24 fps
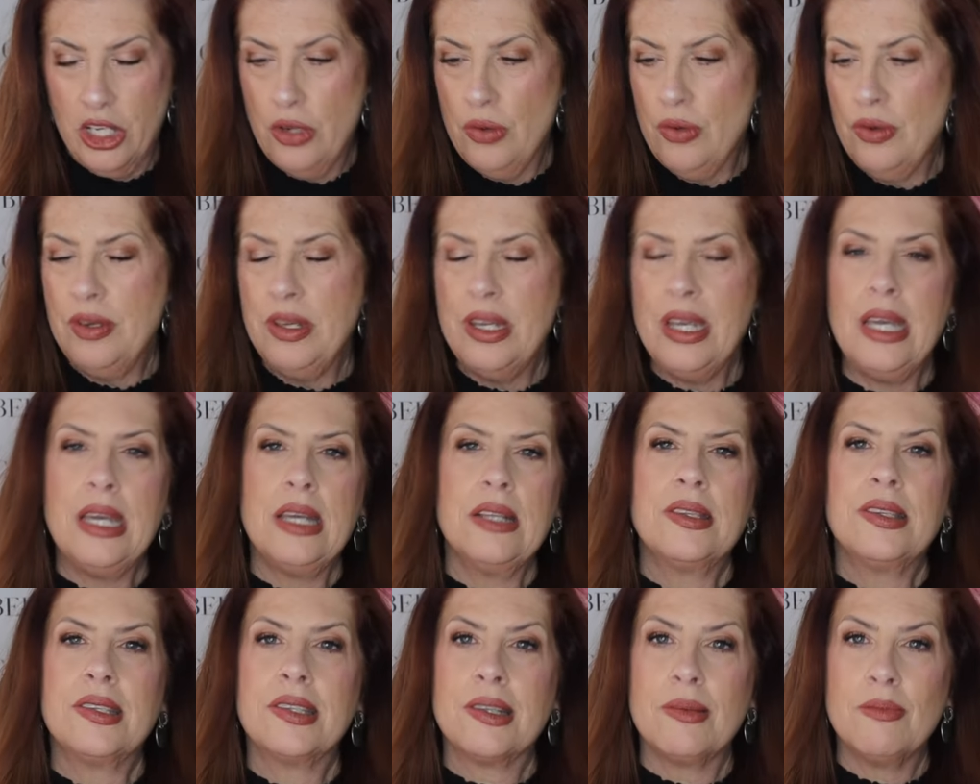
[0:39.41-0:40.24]
You
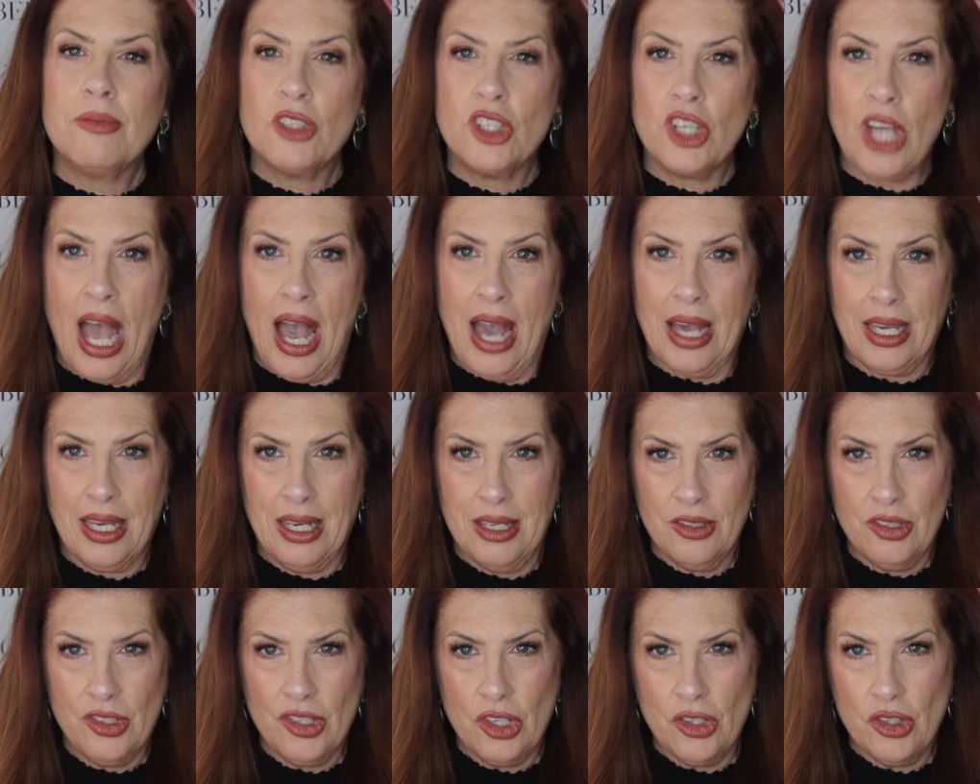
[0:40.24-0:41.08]
need some
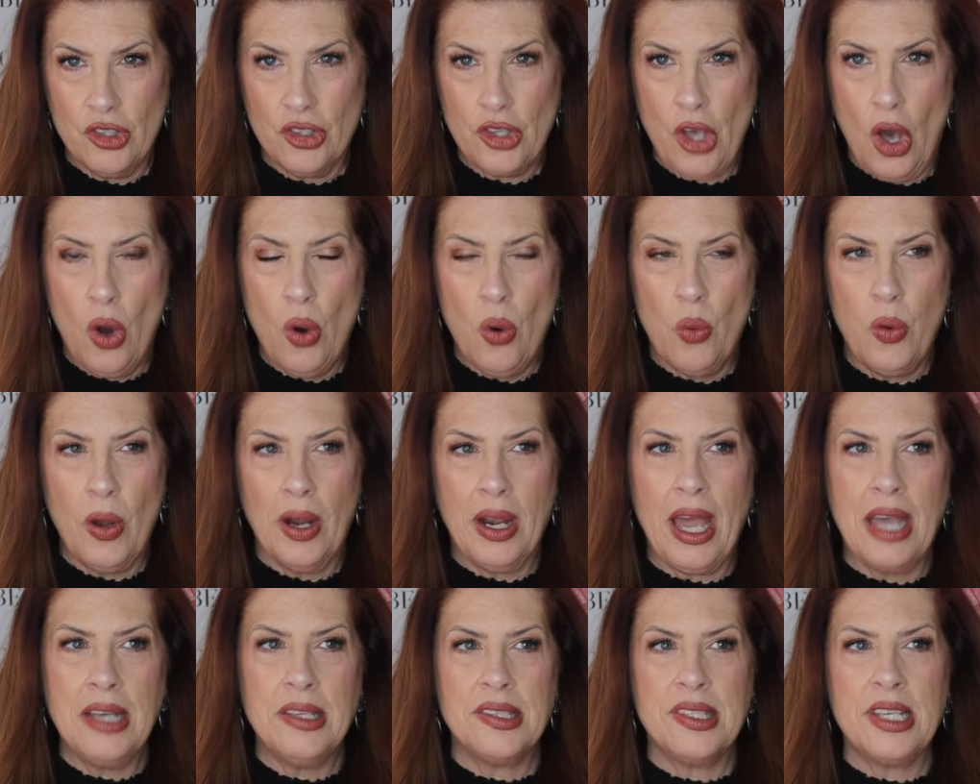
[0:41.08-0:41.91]
jackets. So
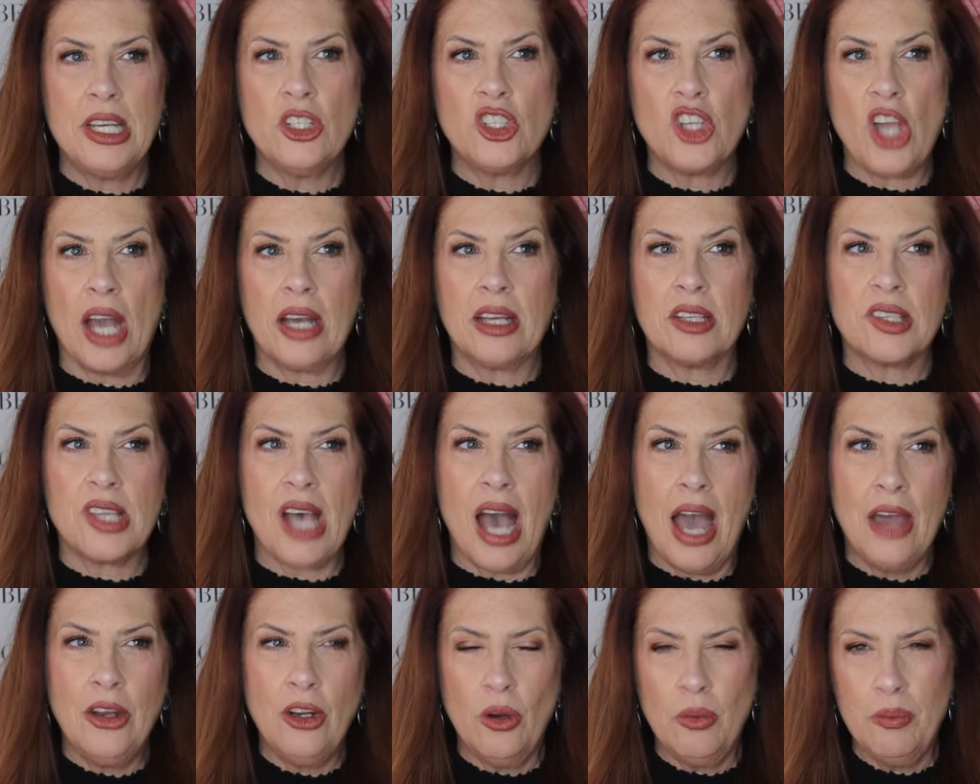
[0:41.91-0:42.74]
when I say jackets,
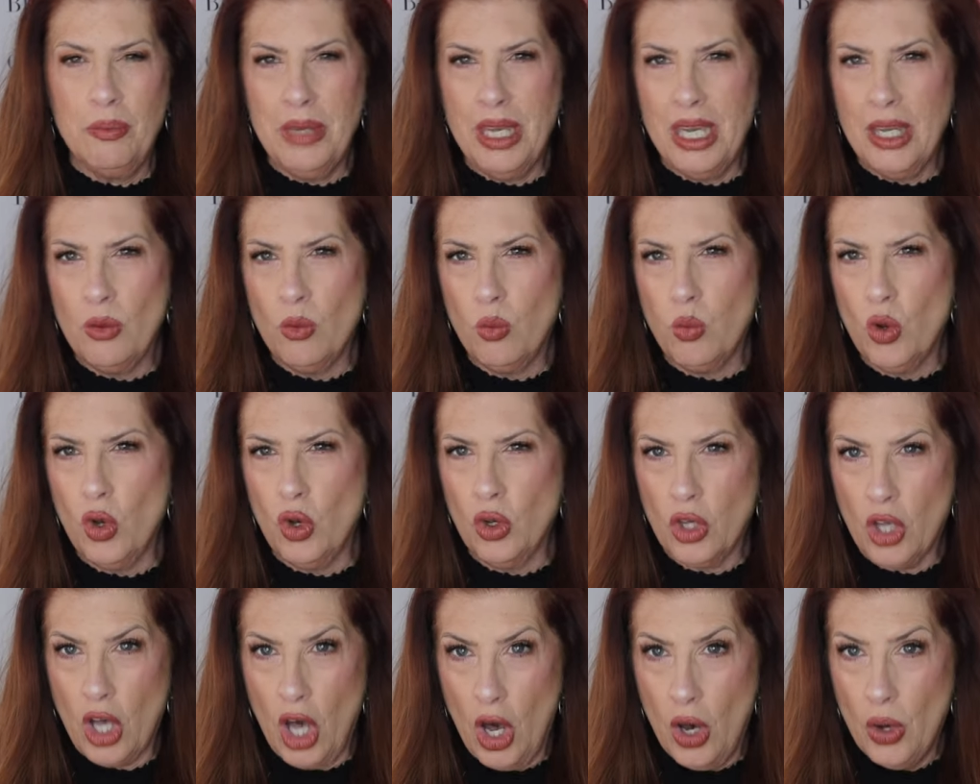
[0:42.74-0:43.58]
I don't mean
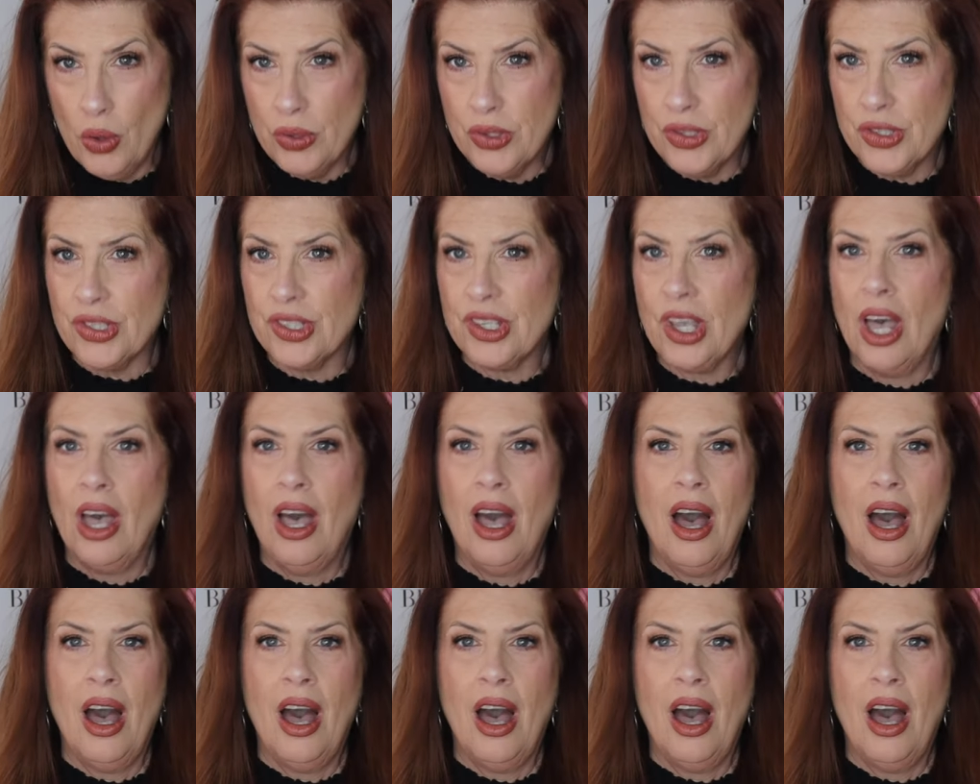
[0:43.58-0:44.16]
wool coats.